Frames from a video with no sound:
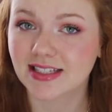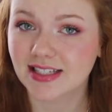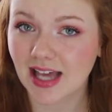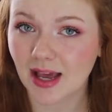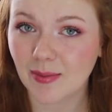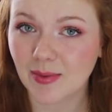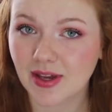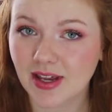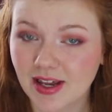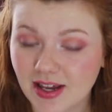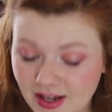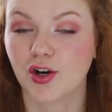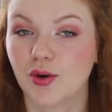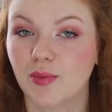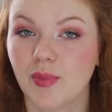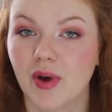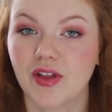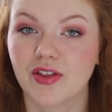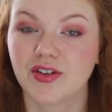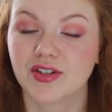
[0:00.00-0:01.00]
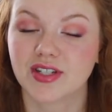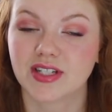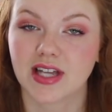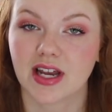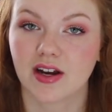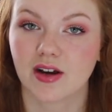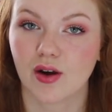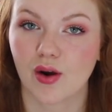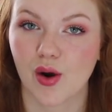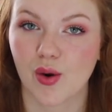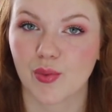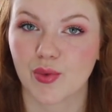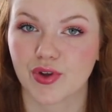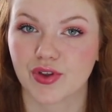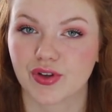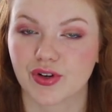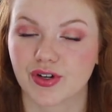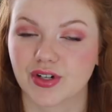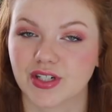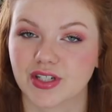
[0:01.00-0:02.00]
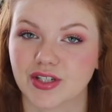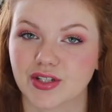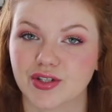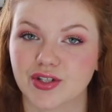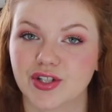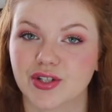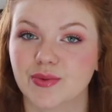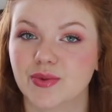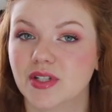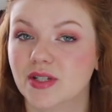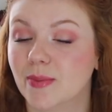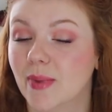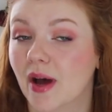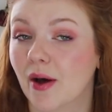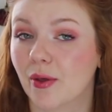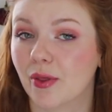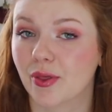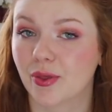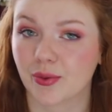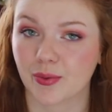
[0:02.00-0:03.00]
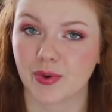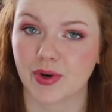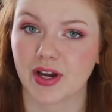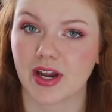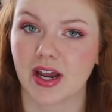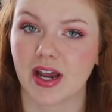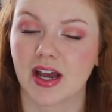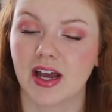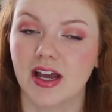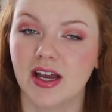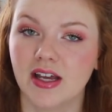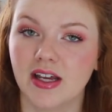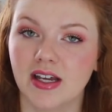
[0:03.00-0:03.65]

Debbie. Her mother stayed at home with her until she was about three,